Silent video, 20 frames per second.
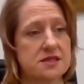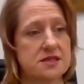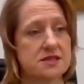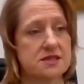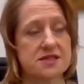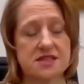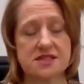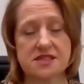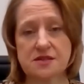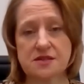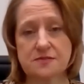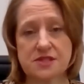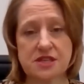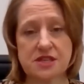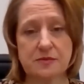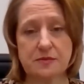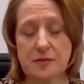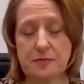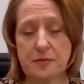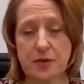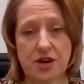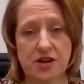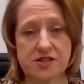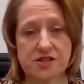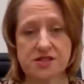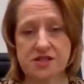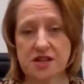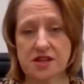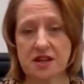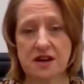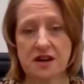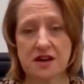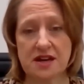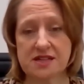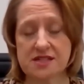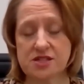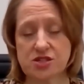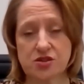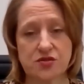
Systems can be personalized.